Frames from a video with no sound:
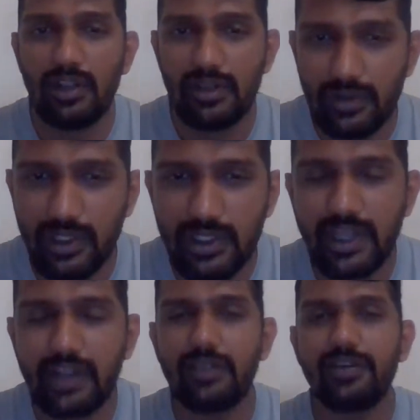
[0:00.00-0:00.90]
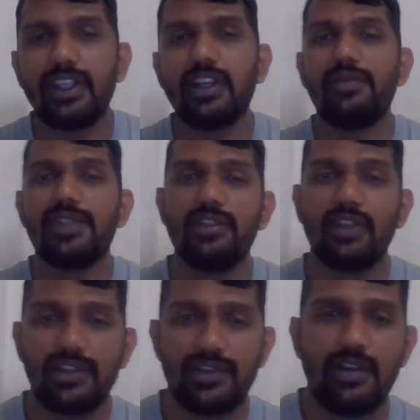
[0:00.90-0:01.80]
So this kind of thing comes into
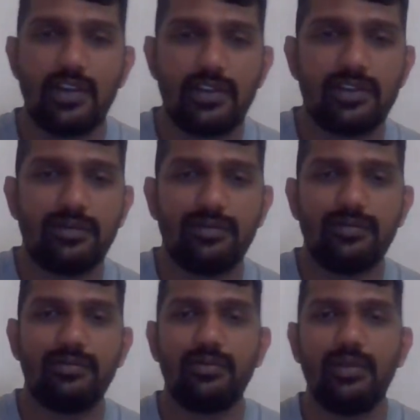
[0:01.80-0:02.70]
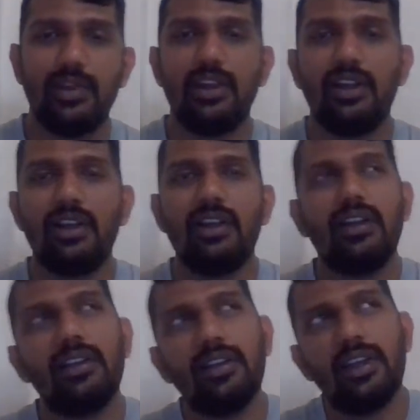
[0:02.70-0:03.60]
consideration.
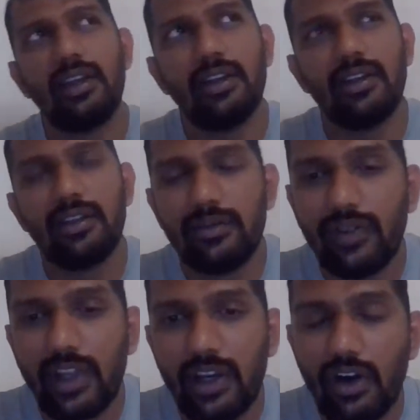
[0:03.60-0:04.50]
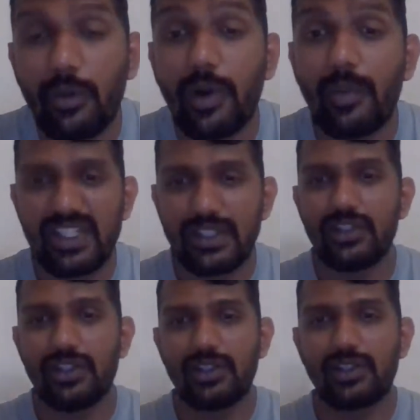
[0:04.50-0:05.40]
Then we can talk about
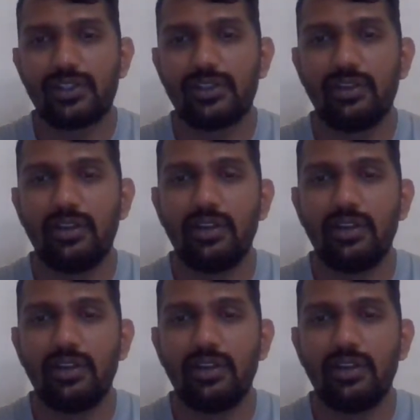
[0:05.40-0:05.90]
messages.